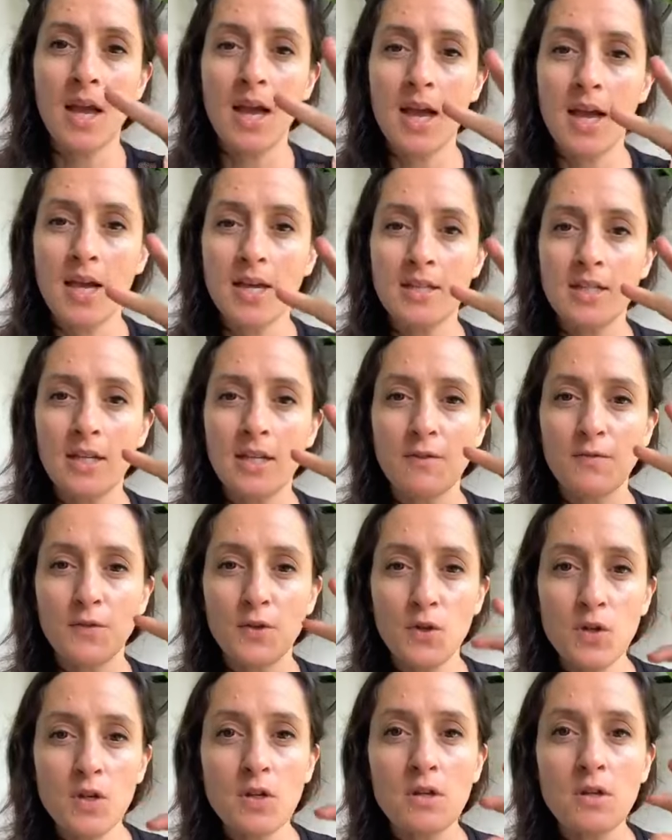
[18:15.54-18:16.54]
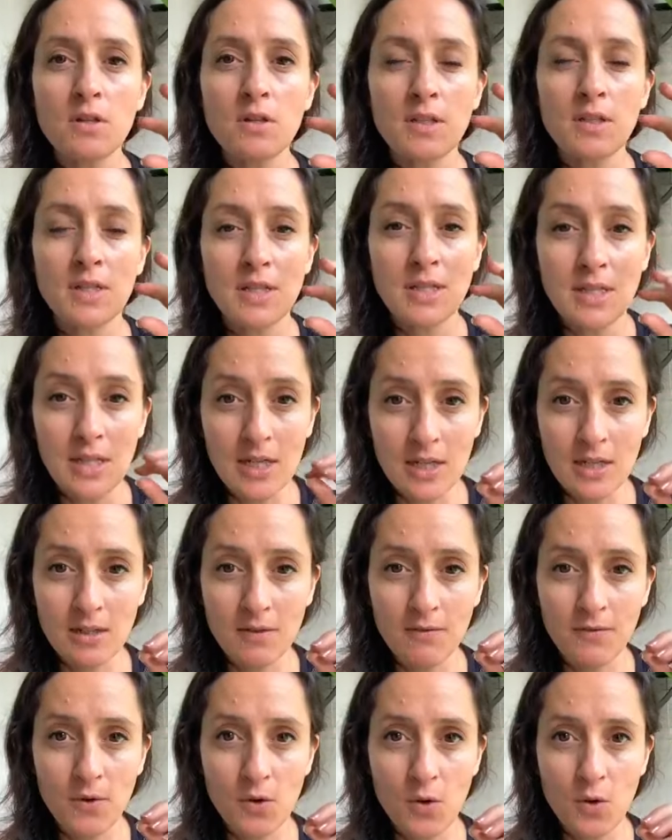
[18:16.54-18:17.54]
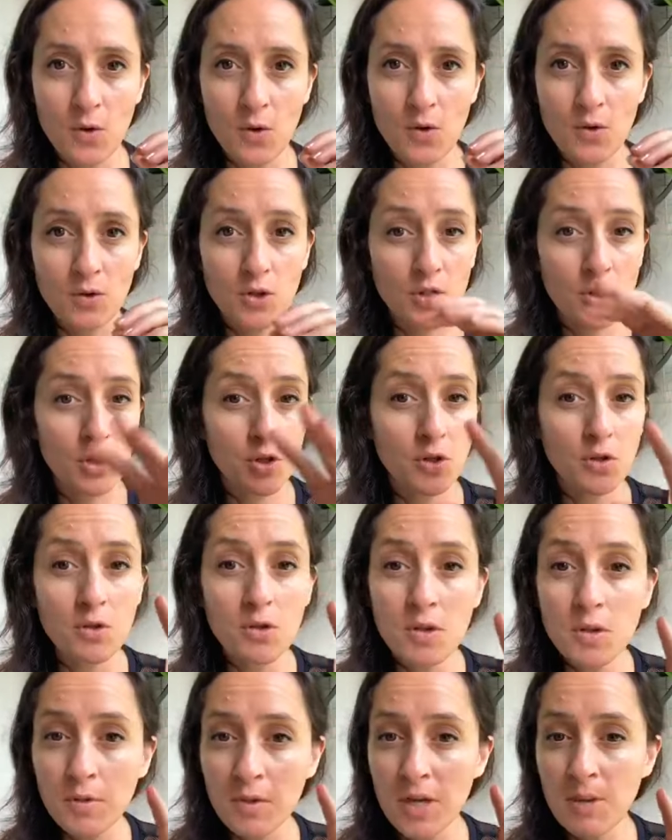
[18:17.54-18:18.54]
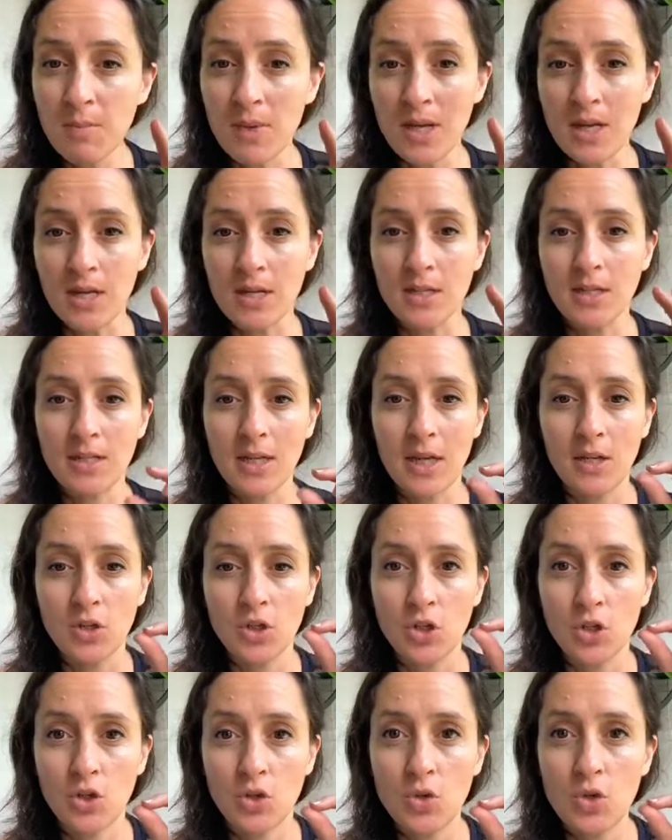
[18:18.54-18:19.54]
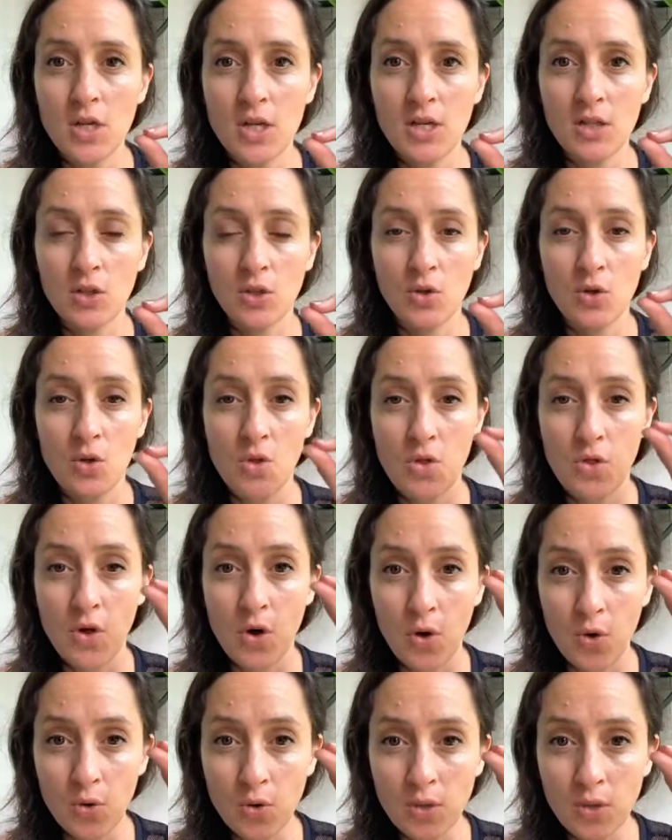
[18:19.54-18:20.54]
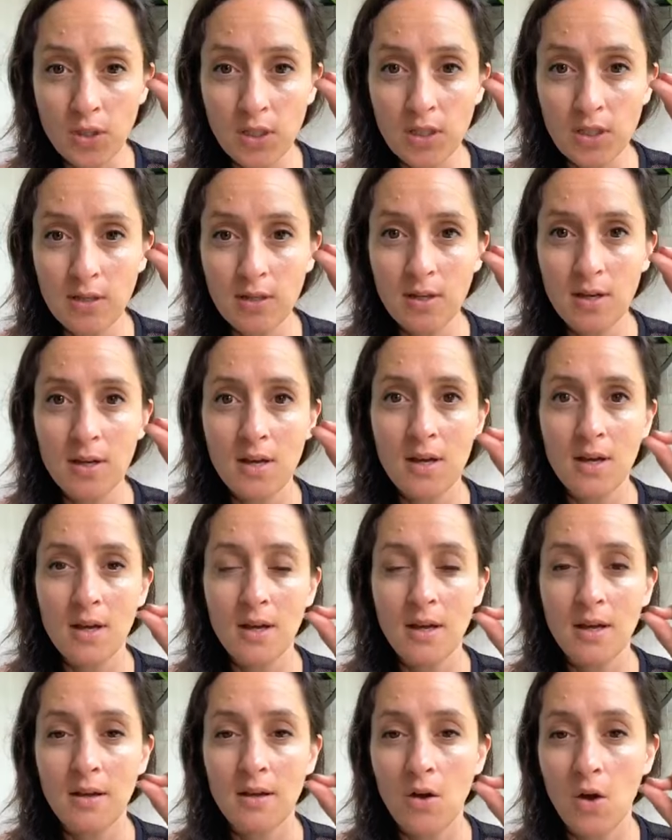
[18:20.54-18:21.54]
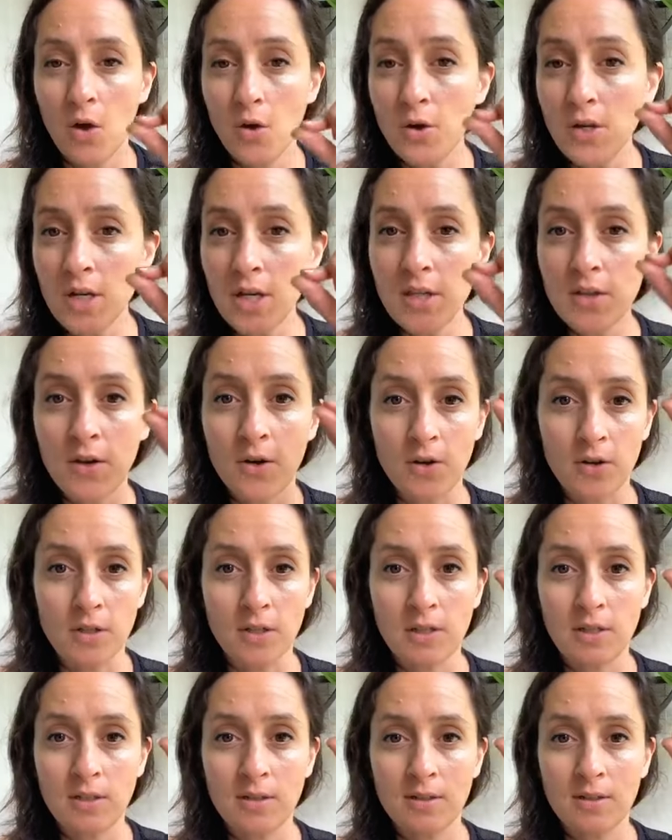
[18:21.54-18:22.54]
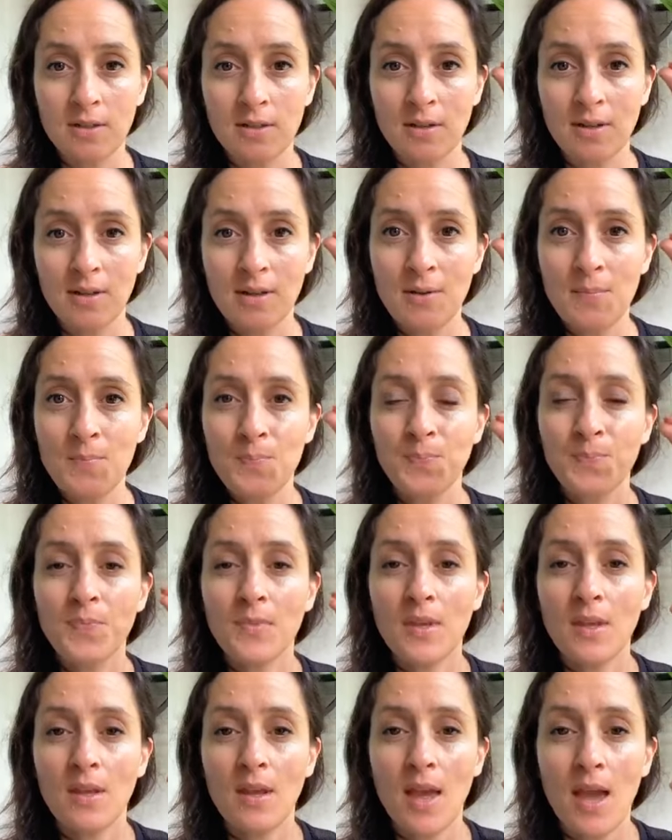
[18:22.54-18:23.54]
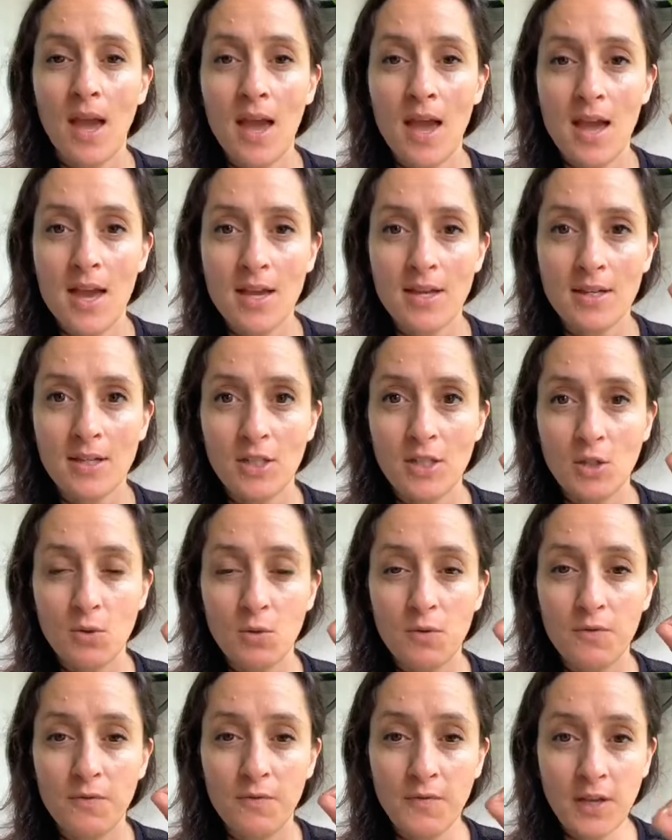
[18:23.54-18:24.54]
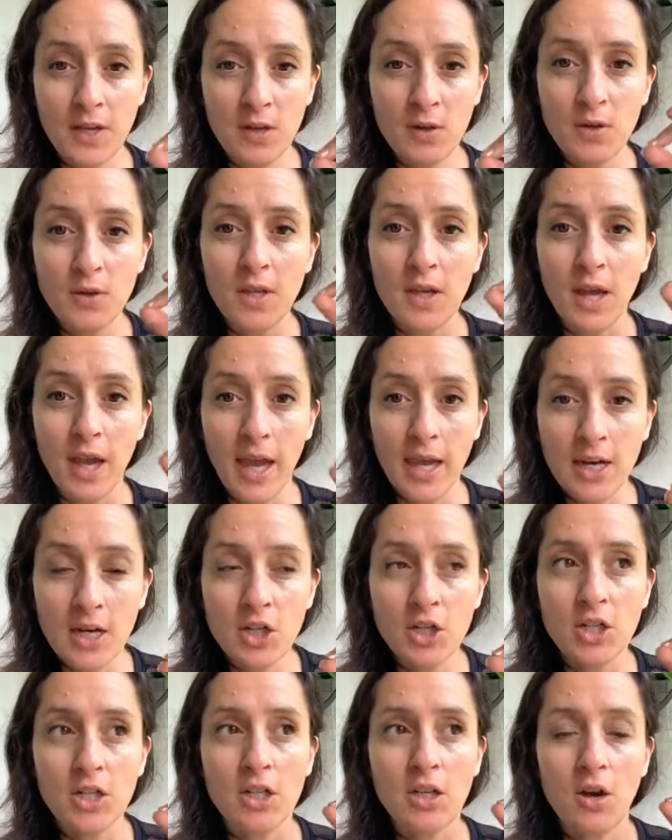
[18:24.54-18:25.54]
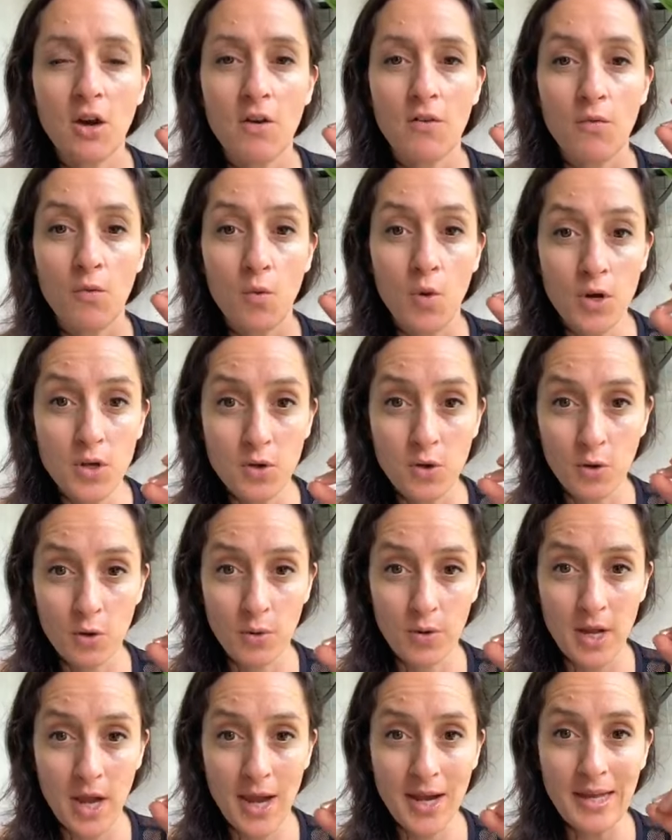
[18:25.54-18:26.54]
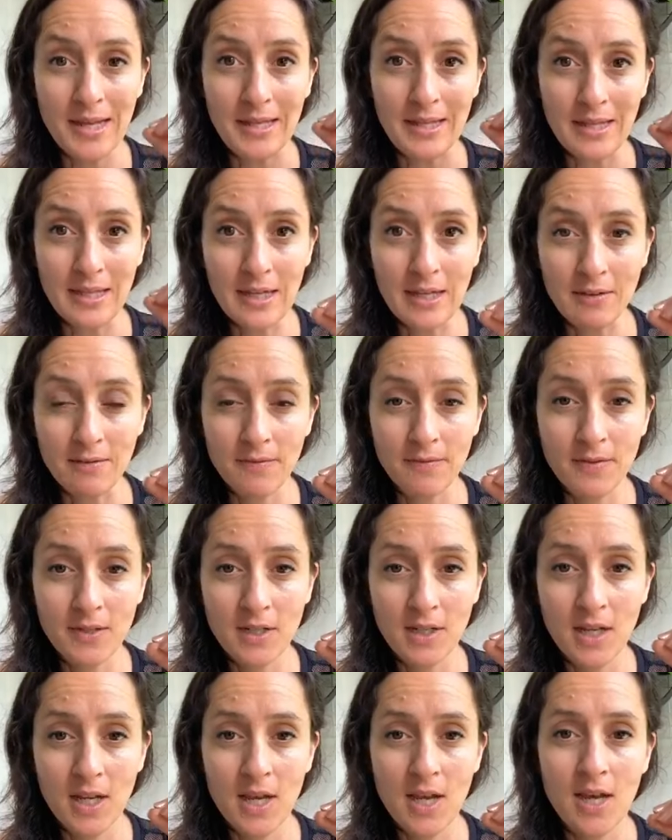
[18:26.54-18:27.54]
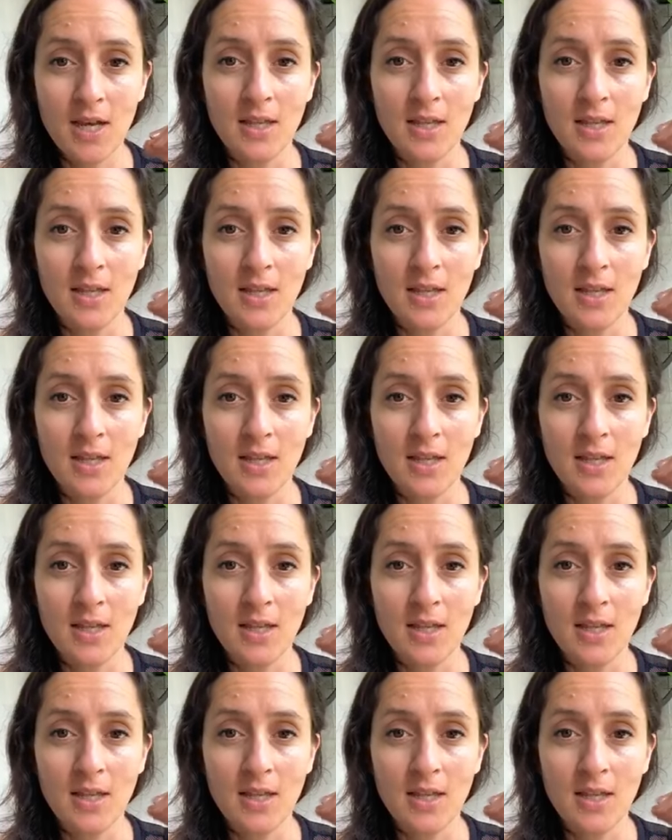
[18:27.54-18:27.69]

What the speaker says: And if you sit for 2-3 minutes and tune into those, only those, and you'll feel the energy of what you're creating lift.